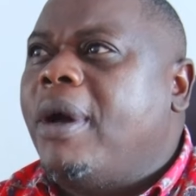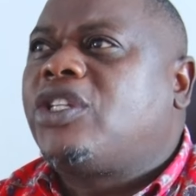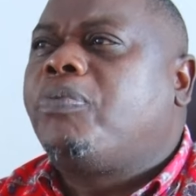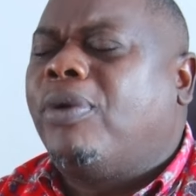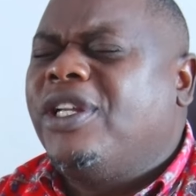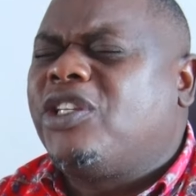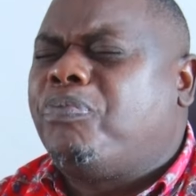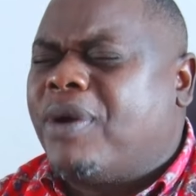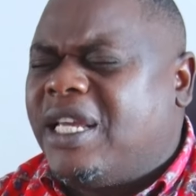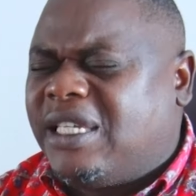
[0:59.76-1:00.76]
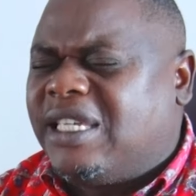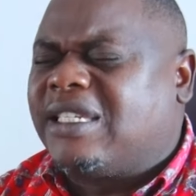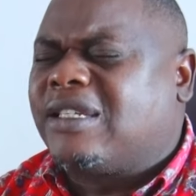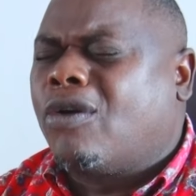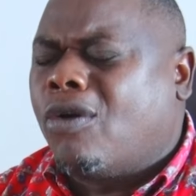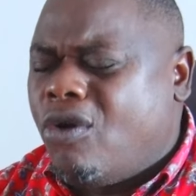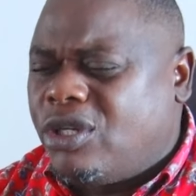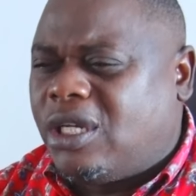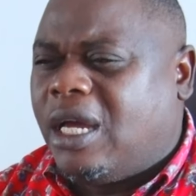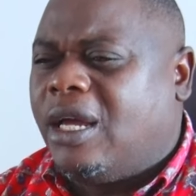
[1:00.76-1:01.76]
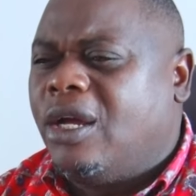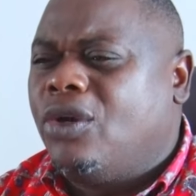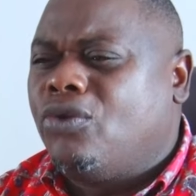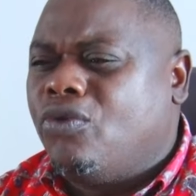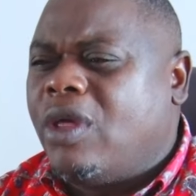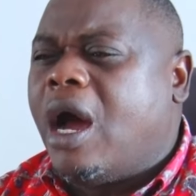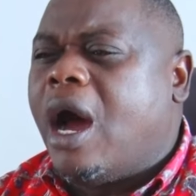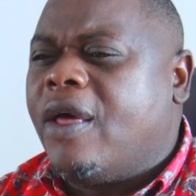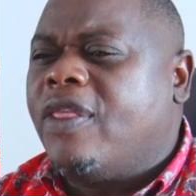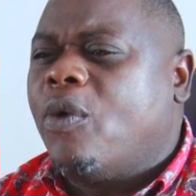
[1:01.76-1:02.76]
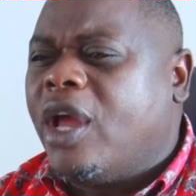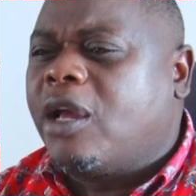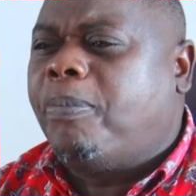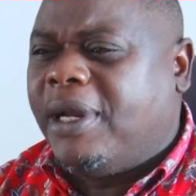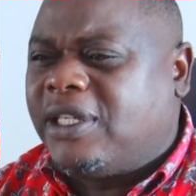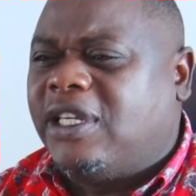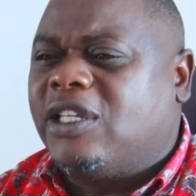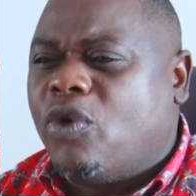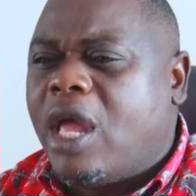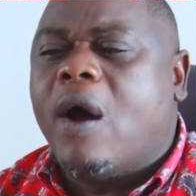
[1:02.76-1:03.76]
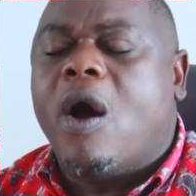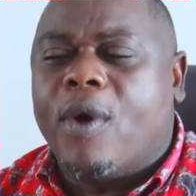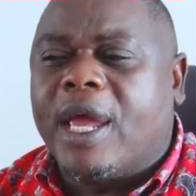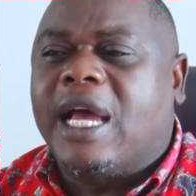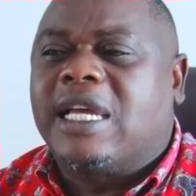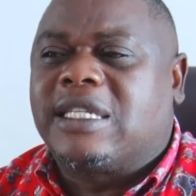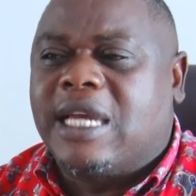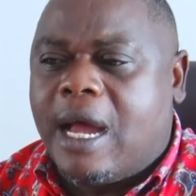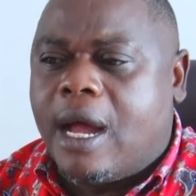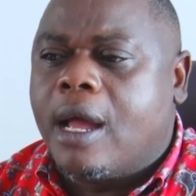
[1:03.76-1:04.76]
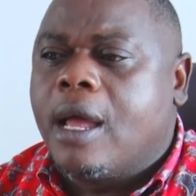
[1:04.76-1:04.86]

much police presence closer to the workplaces where our workers are,